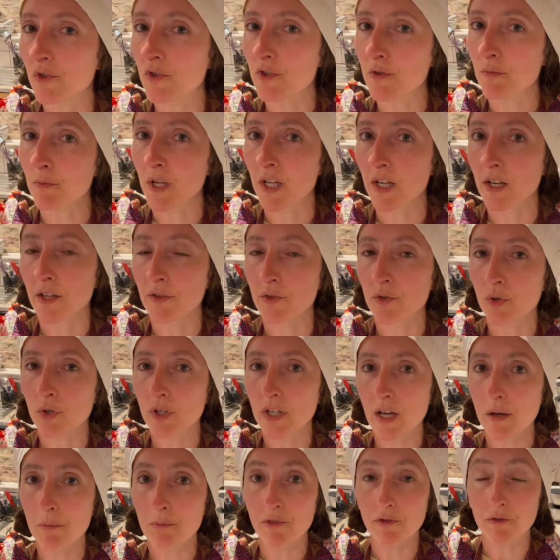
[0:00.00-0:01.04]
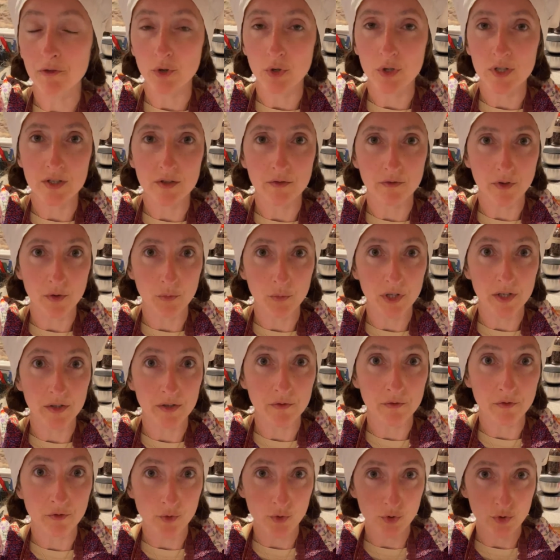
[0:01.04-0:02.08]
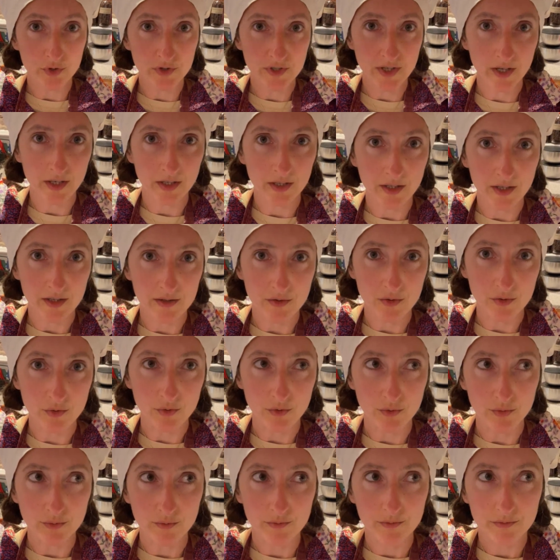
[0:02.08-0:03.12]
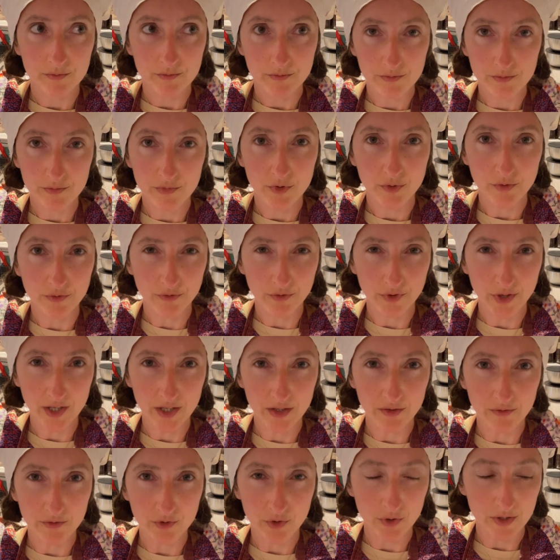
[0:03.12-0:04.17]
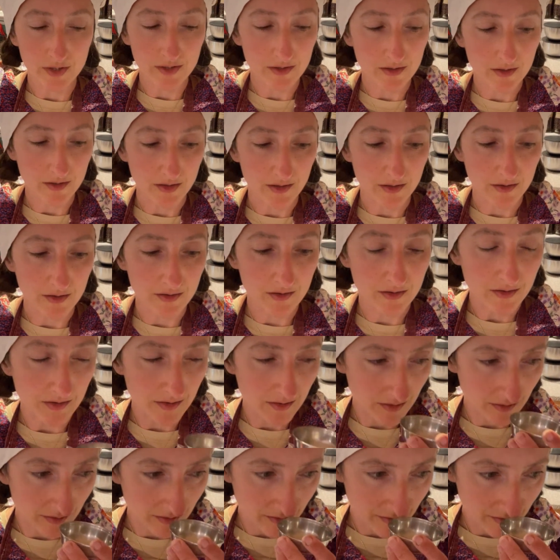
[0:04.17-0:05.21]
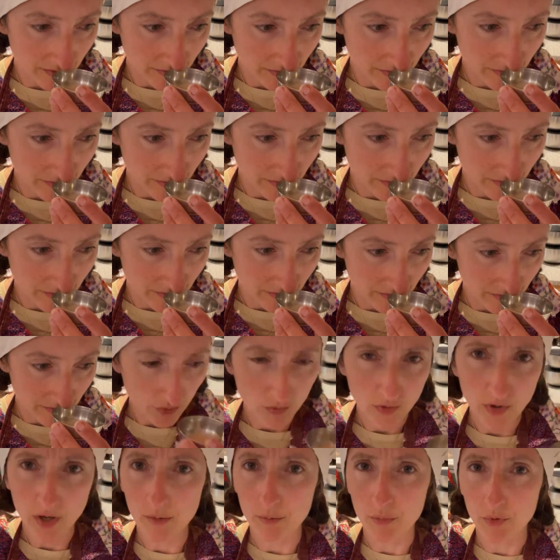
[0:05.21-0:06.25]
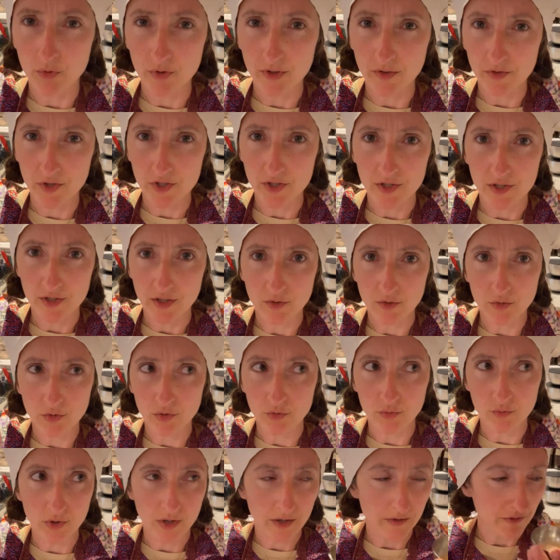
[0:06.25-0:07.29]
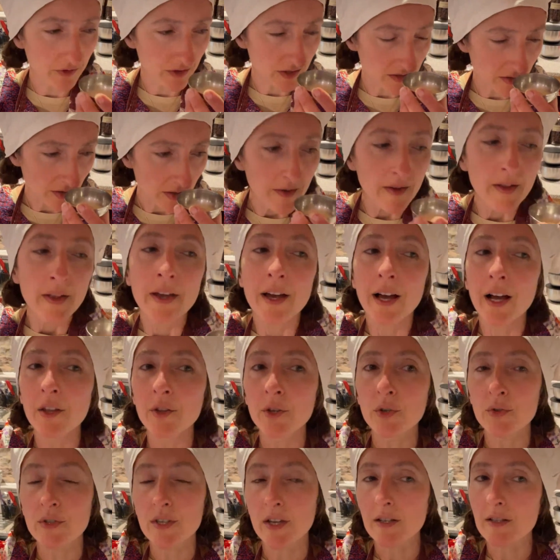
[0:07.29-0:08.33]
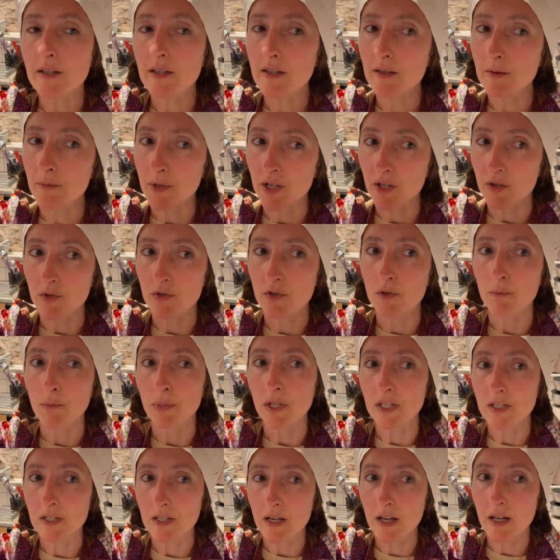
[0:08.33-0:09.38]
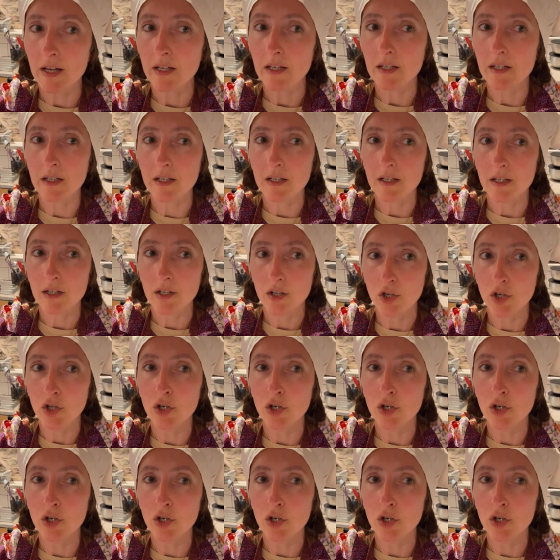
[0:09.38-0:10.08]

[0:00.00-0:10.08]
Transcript: smell. I know camphor is very volatile as a flavor in seeds. Well, I believe it is. I don't know why I think so. I know that smells a bit like